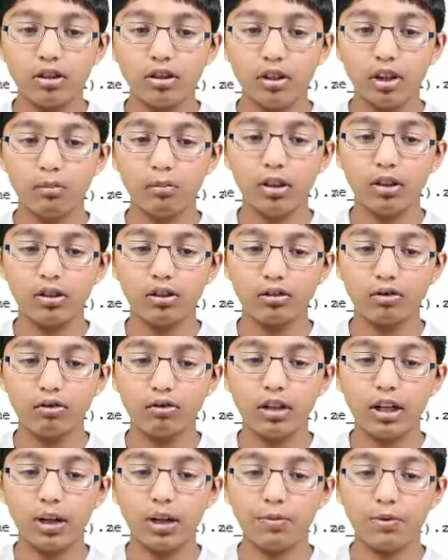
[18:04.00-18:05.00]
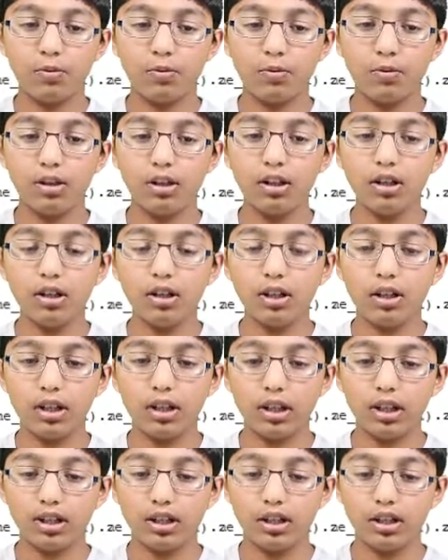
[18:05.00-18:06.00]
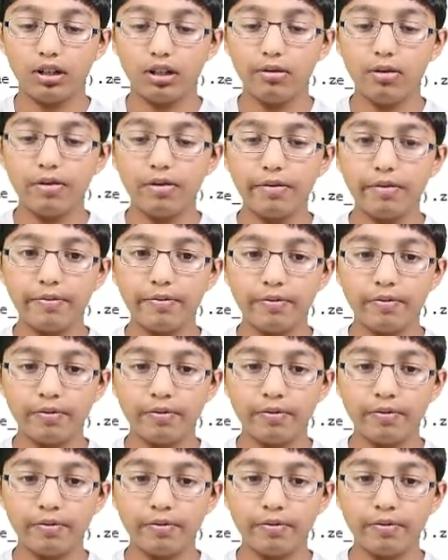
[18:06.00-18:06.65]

Time underscore elapsed 1 is 0.